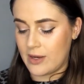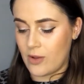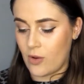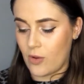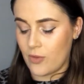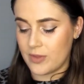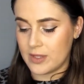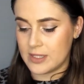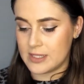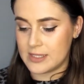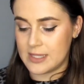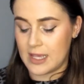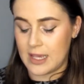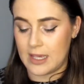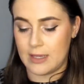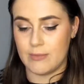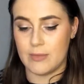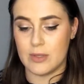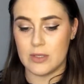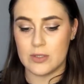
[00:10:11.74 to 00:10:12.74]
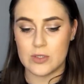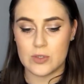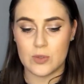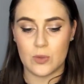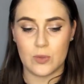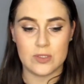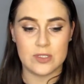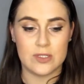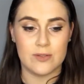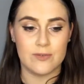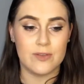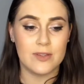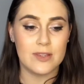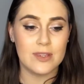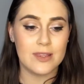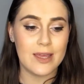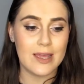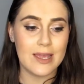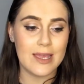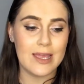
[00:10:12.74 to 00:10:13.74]
on the same sort of
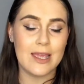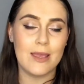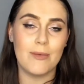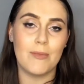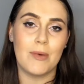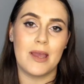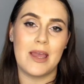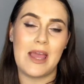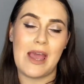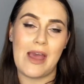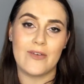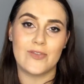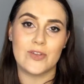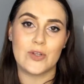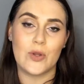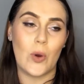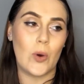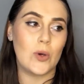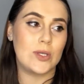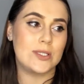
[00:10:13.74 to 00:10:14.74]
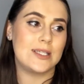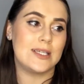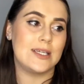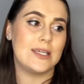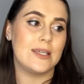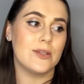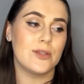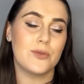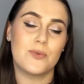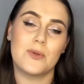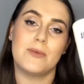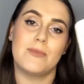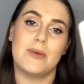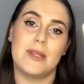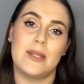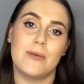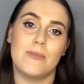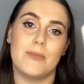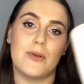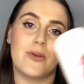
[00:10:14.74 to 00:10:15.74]
theme, I have an Aussie
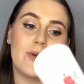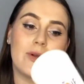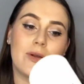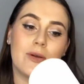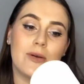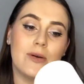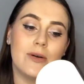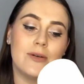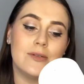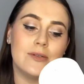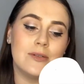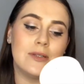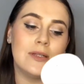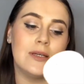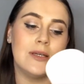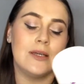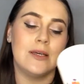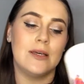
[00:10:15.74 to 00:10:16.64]
3-Minute Miracle.